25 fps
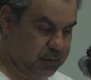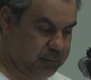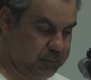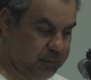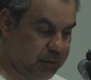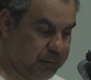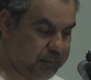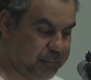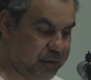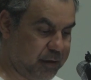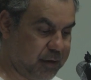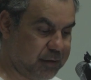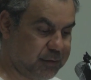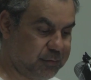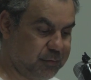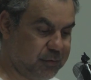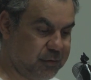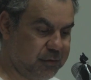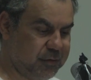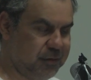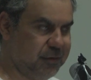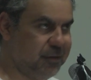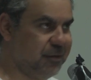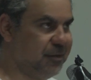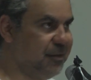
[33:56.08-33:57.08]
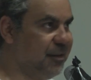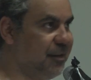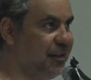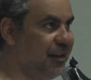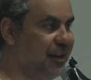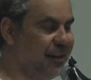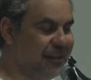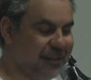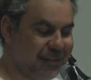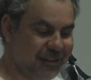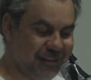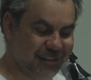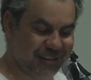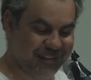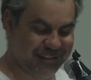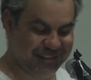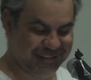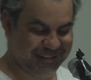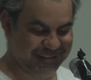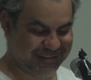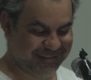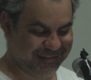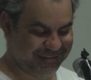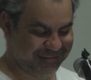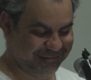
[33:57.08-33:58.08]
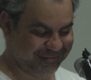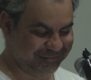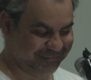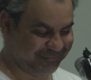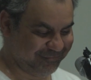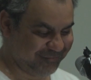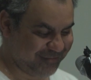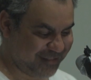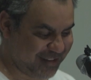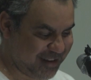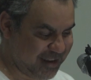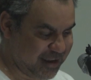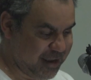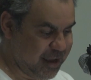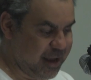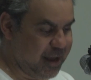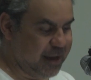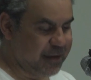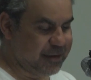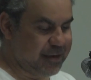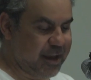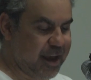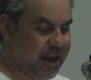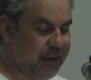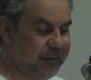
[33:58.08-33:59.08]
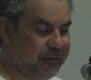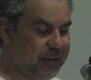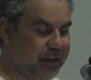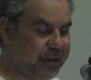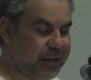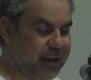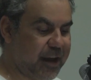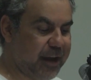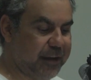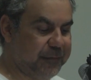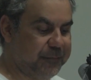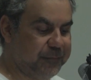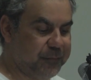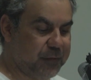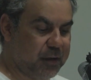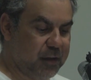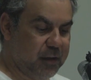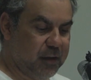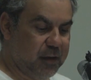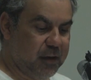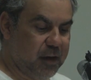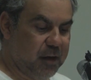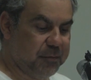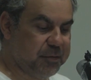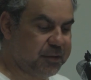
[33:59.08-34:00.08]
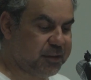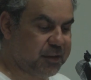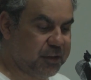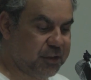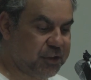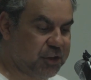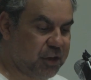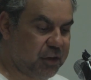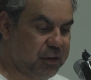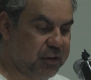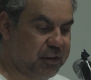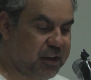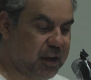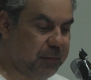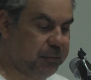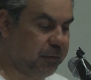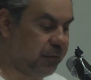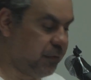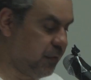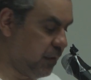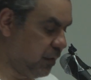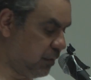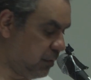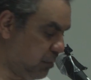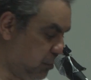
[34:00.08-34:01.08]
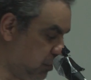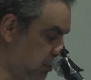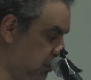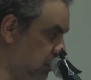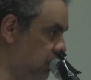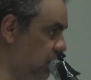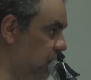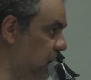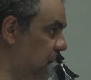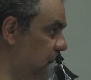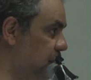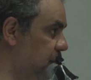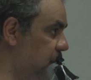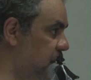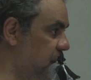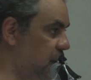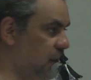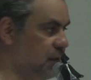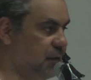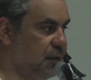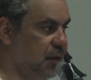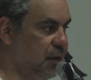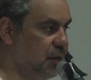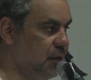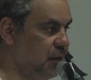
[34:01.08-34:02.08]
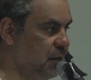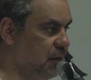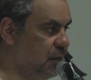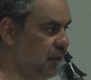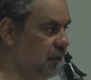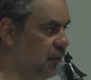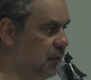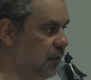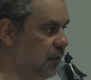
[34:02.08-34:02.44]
My password, you didn't see that? Now, okay, I'm just going to show you a couple of things. What's the time there, Tanya?